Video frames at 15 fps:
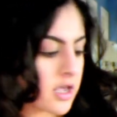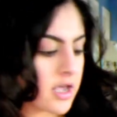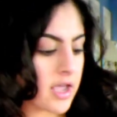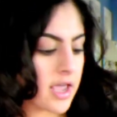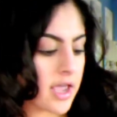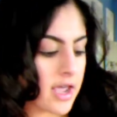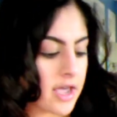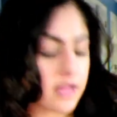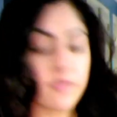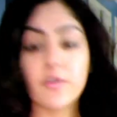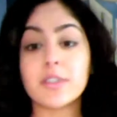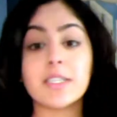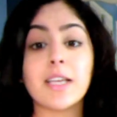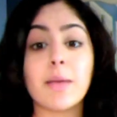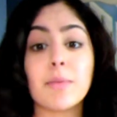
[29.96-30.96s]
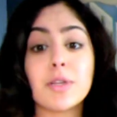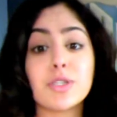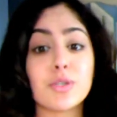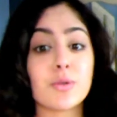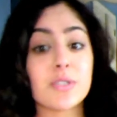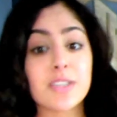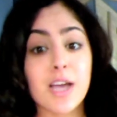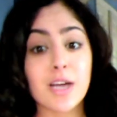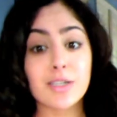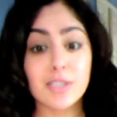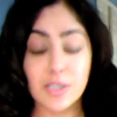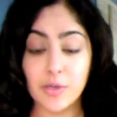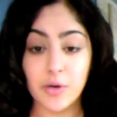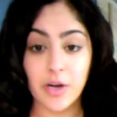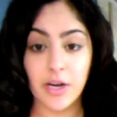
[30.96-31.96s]
And the first thing I'm going to do is
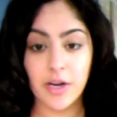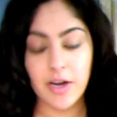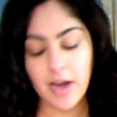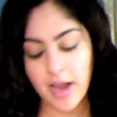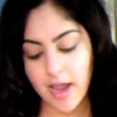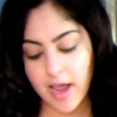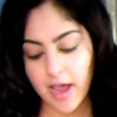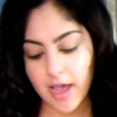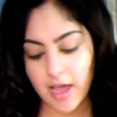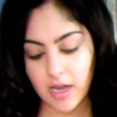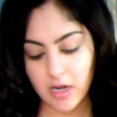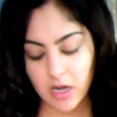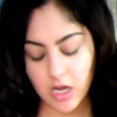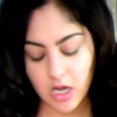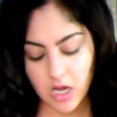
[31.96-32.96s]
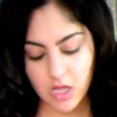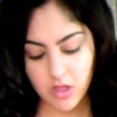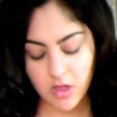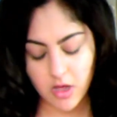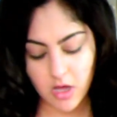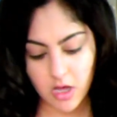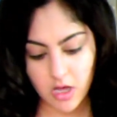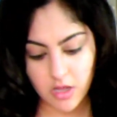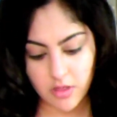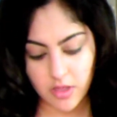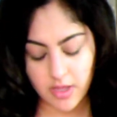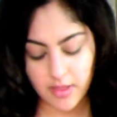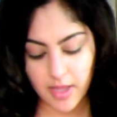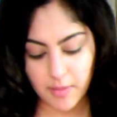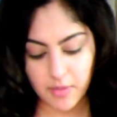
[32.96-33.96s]
contour, and the
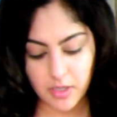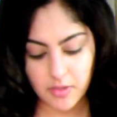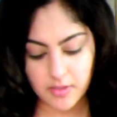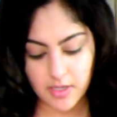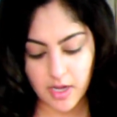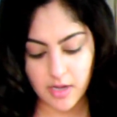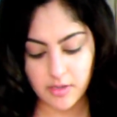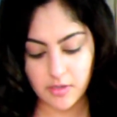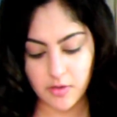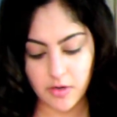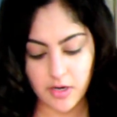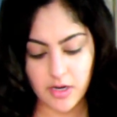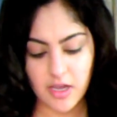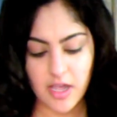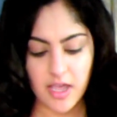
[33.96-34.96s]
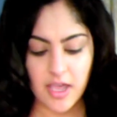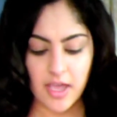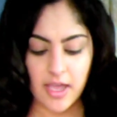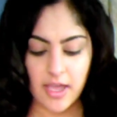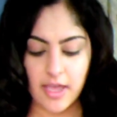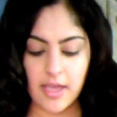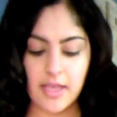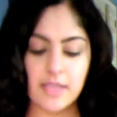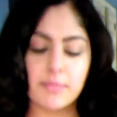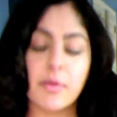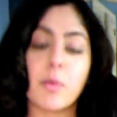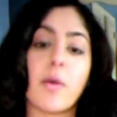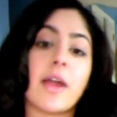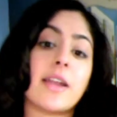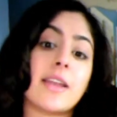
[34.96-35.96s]
thing that I'm going to use to contour is my
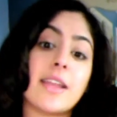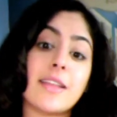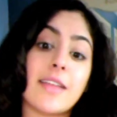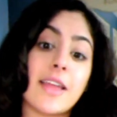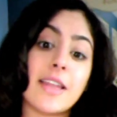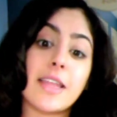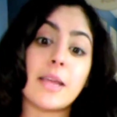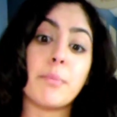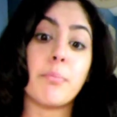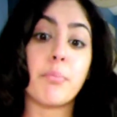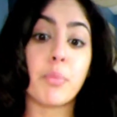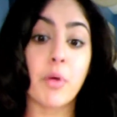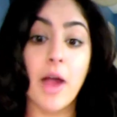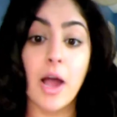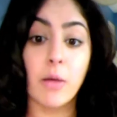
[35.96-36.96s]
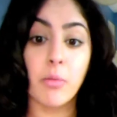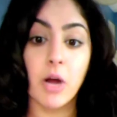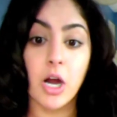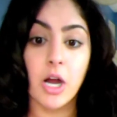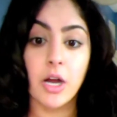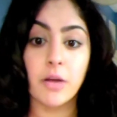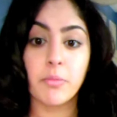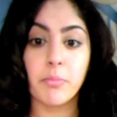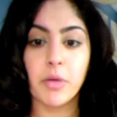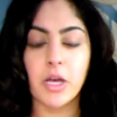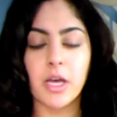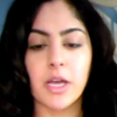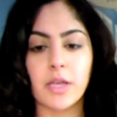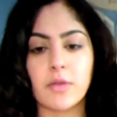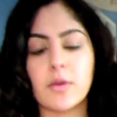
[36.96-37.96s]
Whitening Lightning Brow Bar,
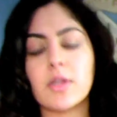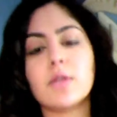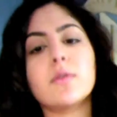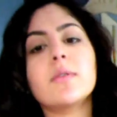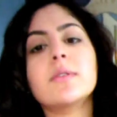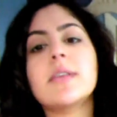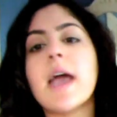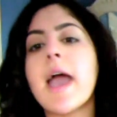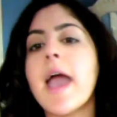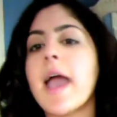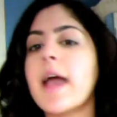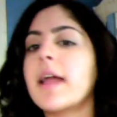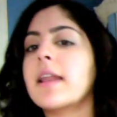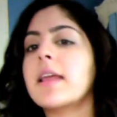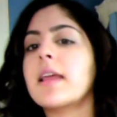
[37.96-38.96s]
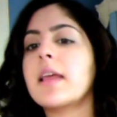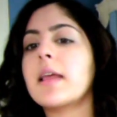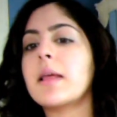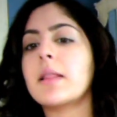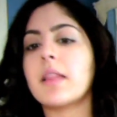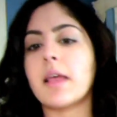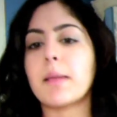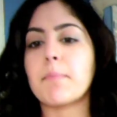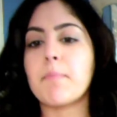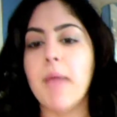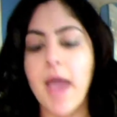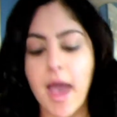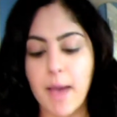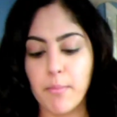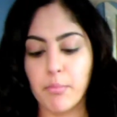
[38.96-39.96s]
but you can use any like
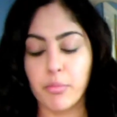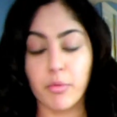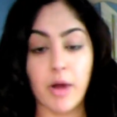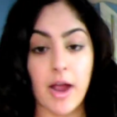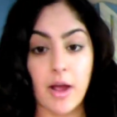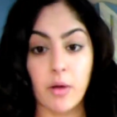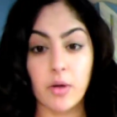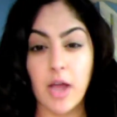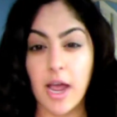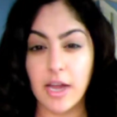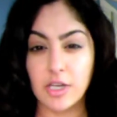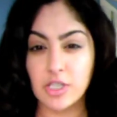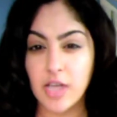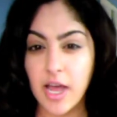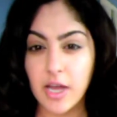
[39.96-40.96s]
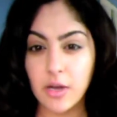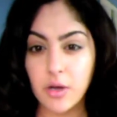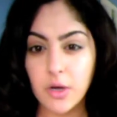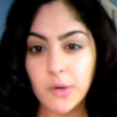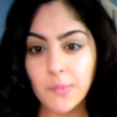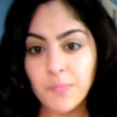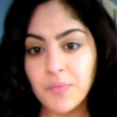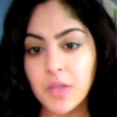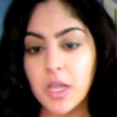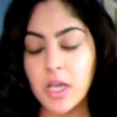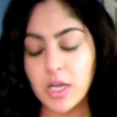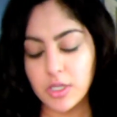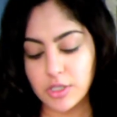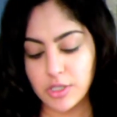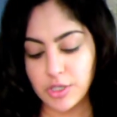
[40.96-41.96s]
matte brown eyeshadow
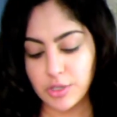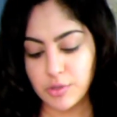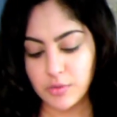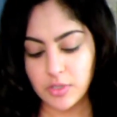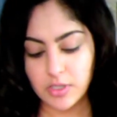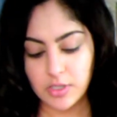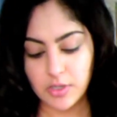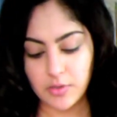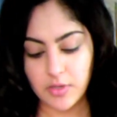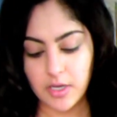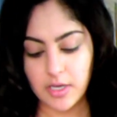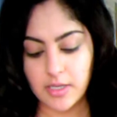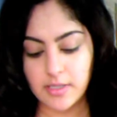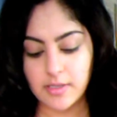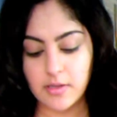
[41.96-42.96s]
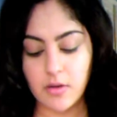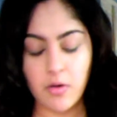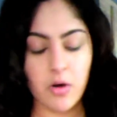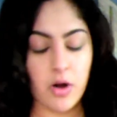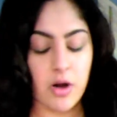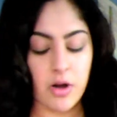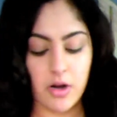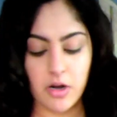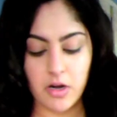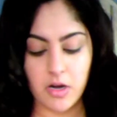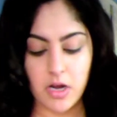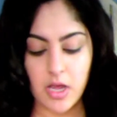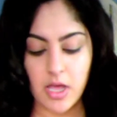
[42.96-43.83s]
to do this, or